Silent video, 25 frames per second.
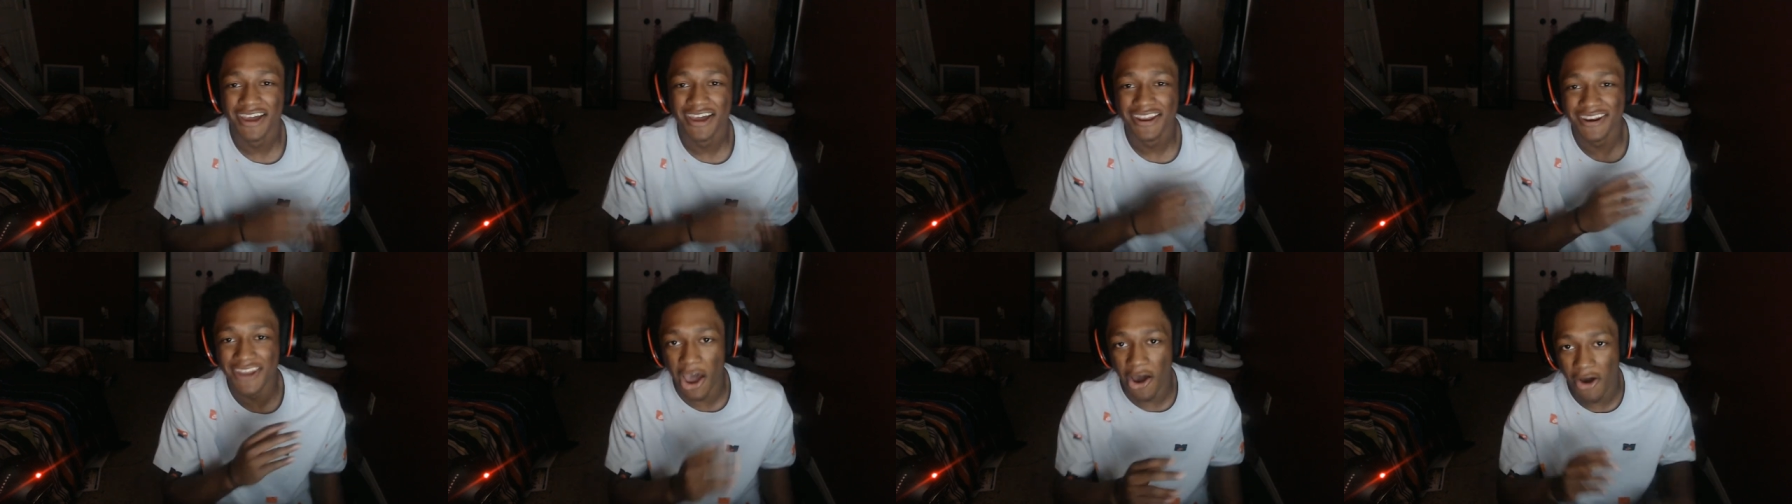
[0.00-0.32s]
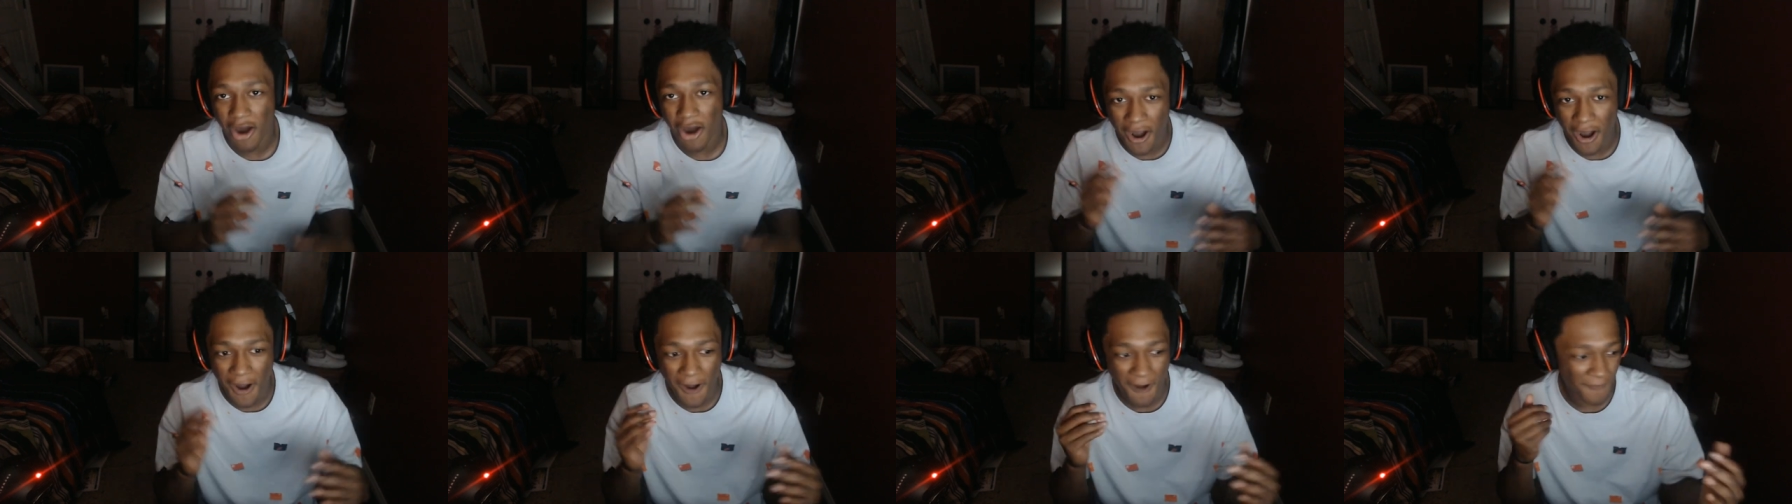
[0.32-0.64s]
No,
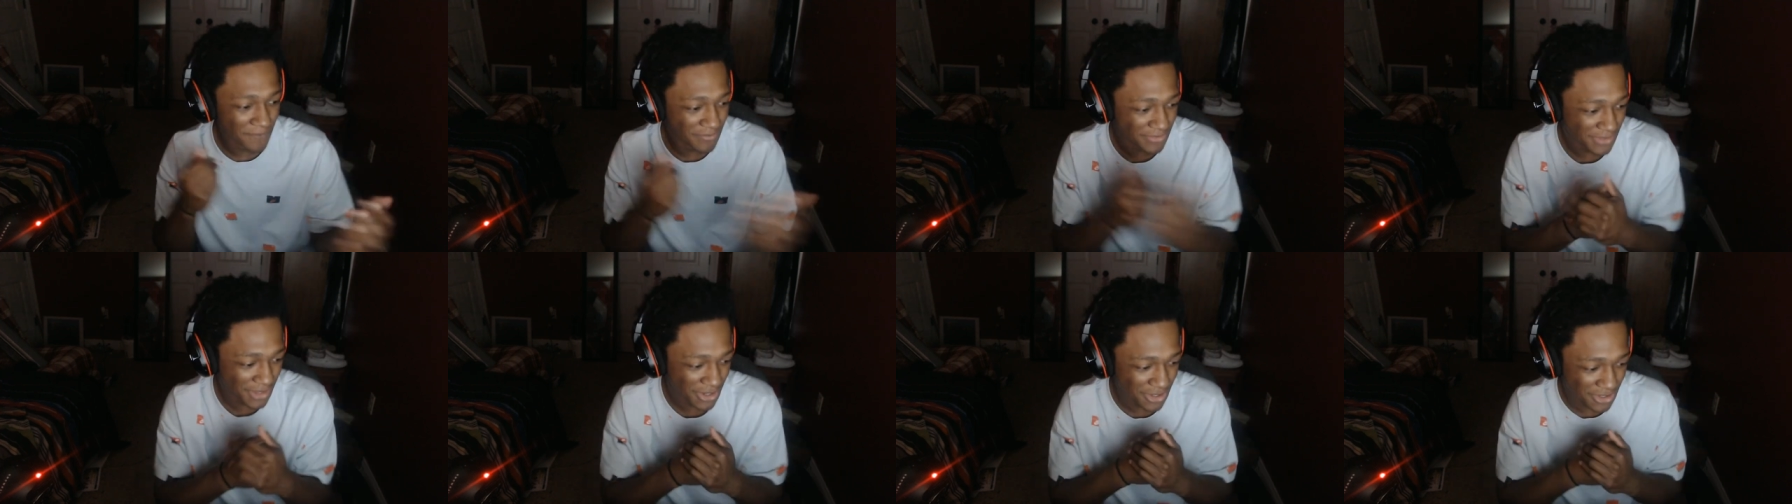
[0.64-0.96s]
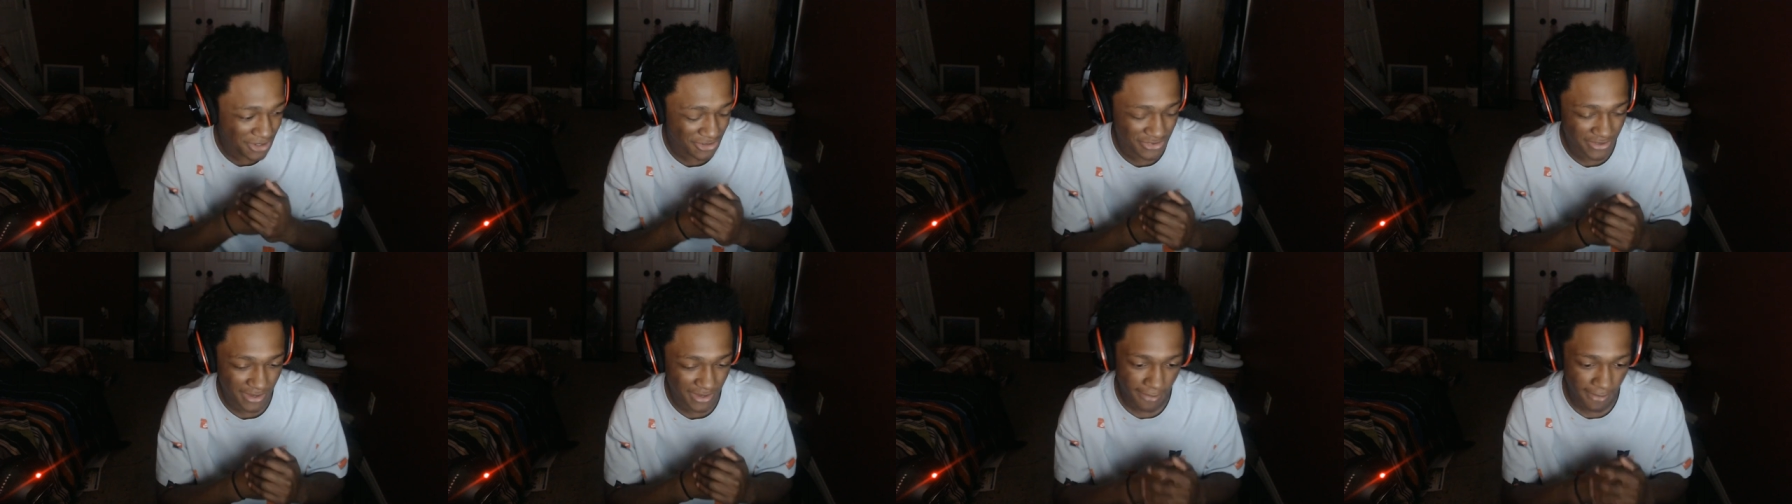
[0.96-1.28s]
um, New
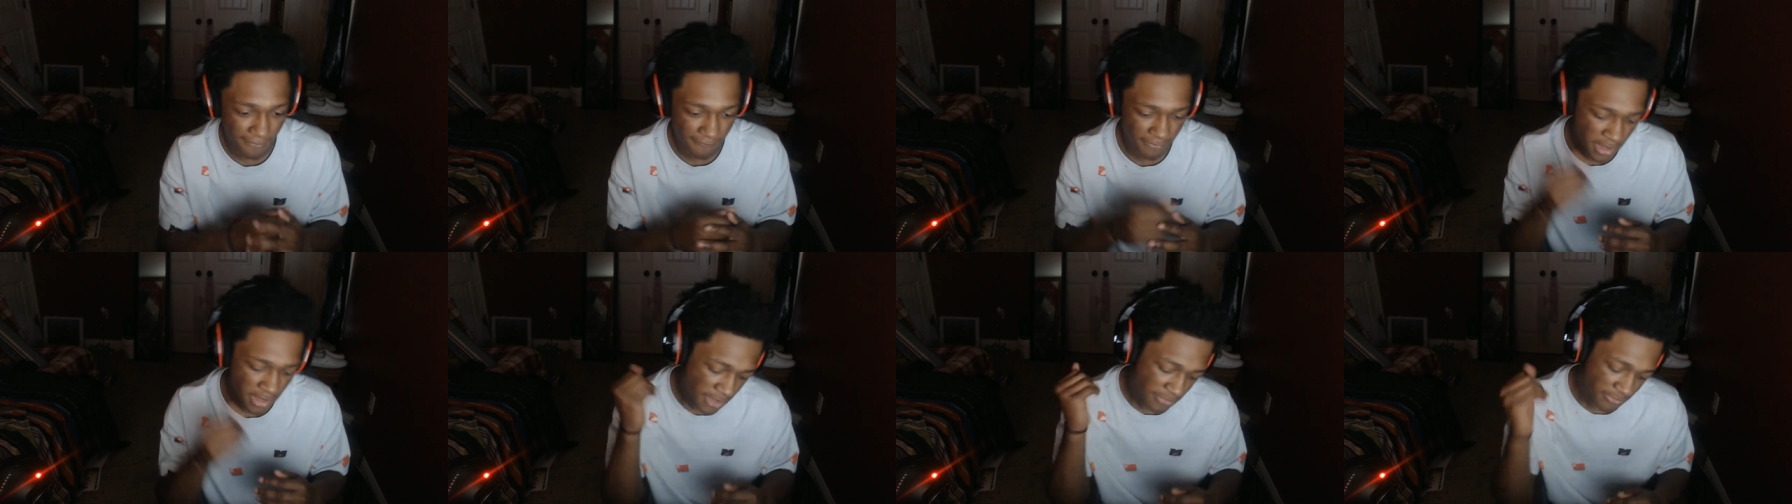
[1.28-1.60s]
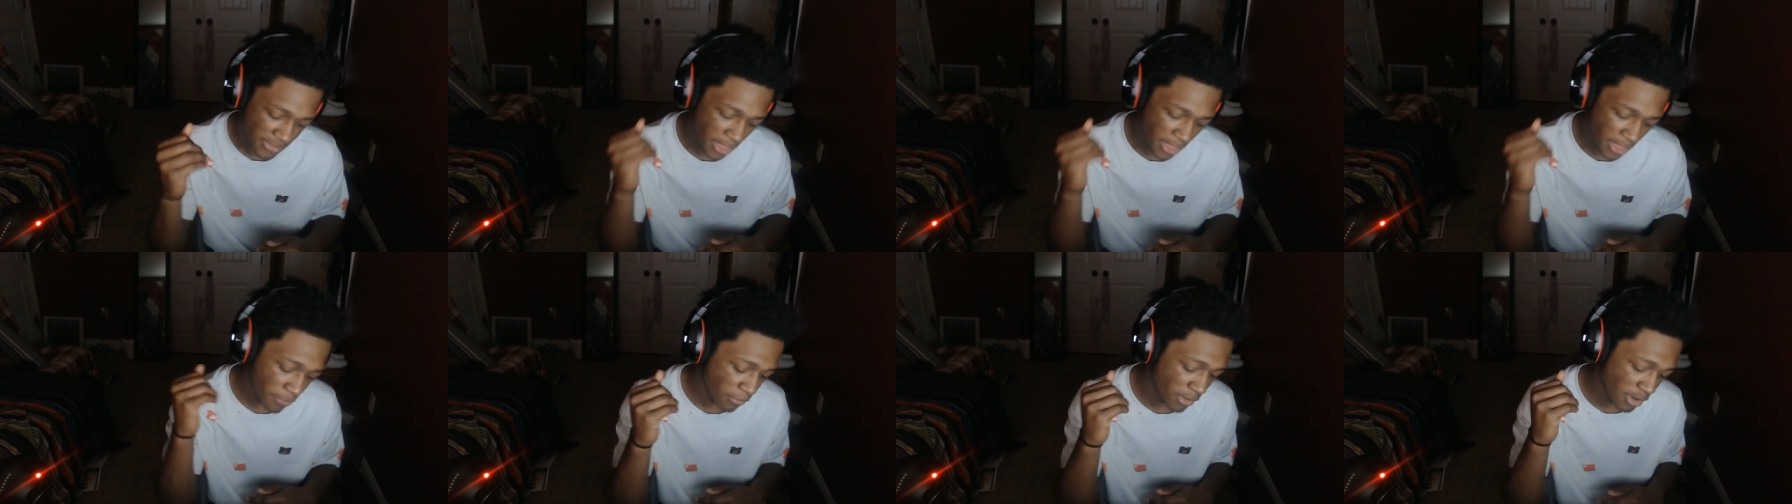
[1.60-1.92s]
Year's Eve.
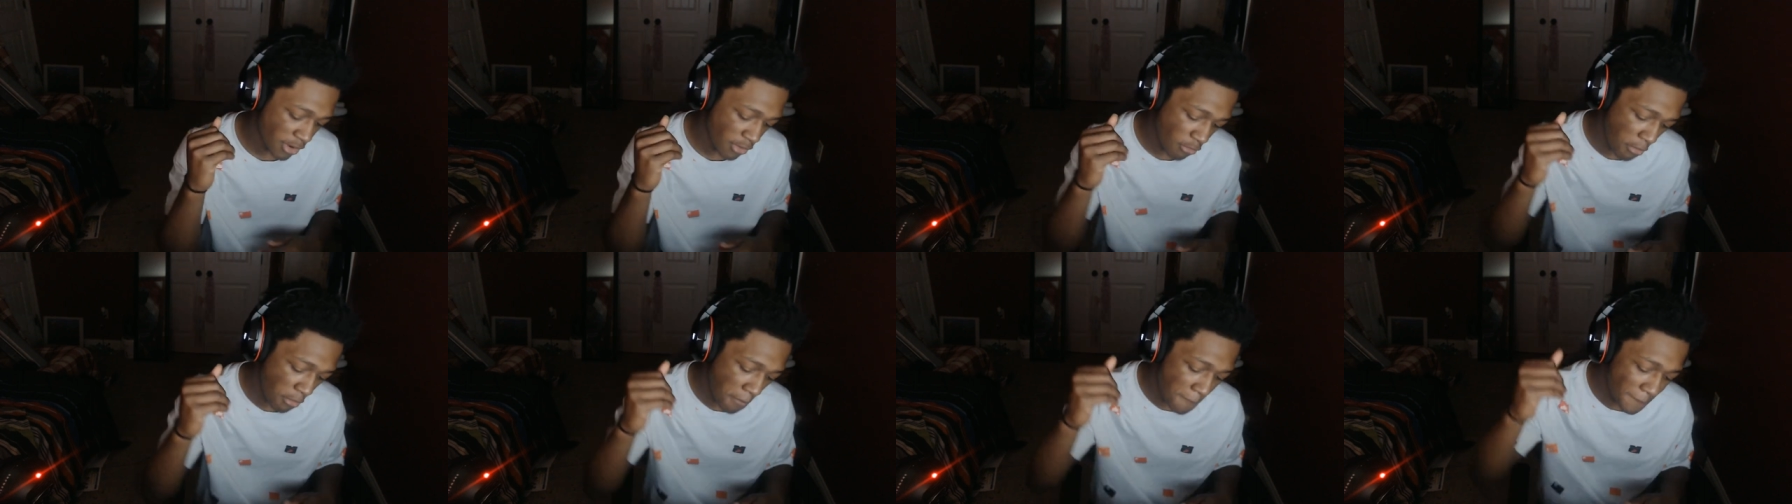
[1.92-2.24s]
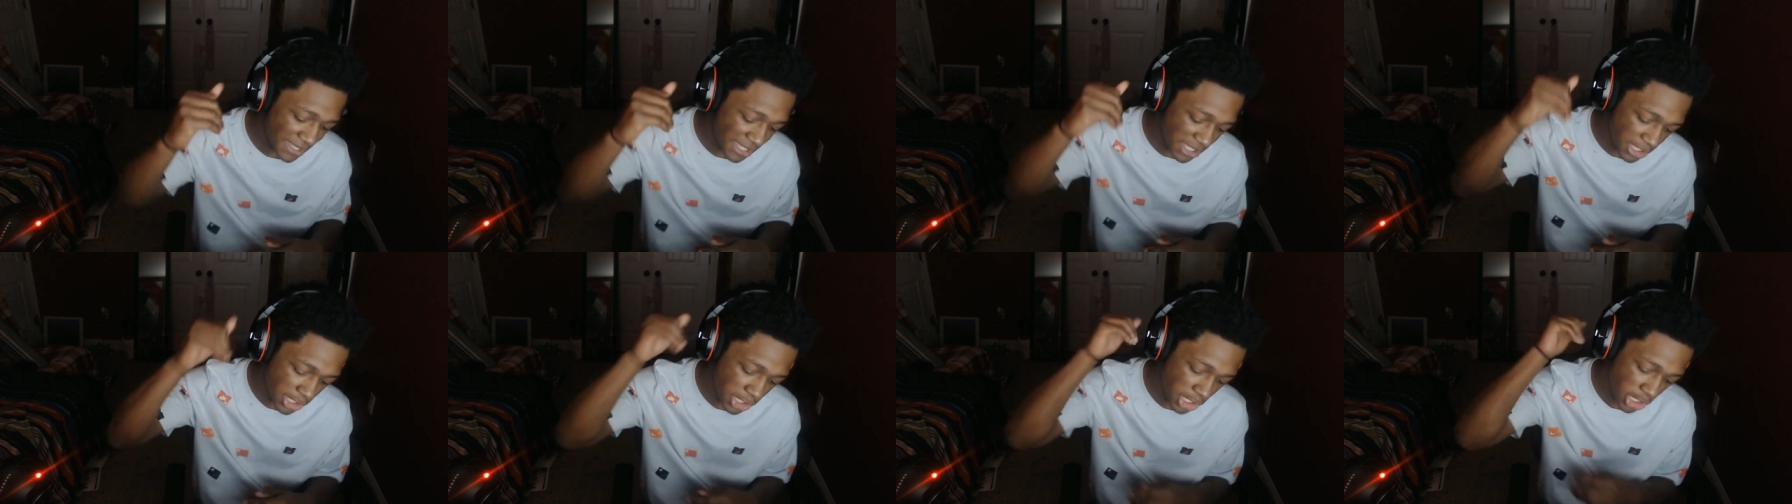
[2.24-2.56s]
That's when it will
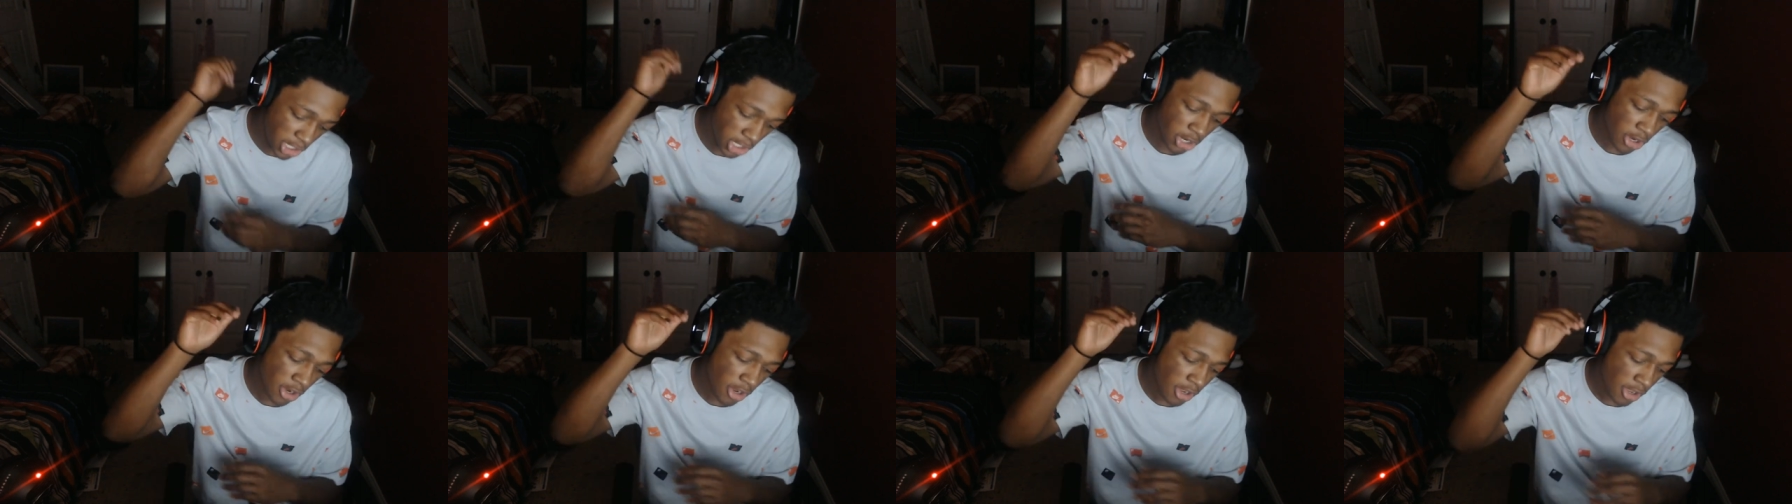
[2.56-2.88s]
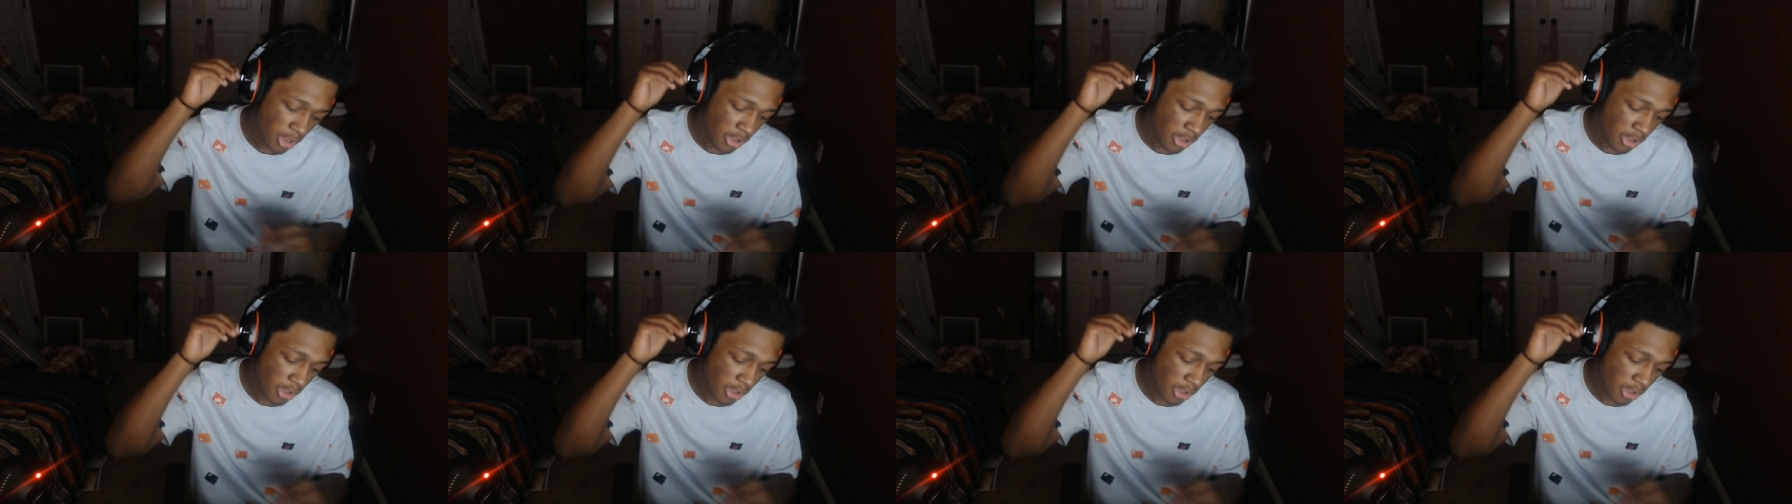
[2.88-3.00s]
be here.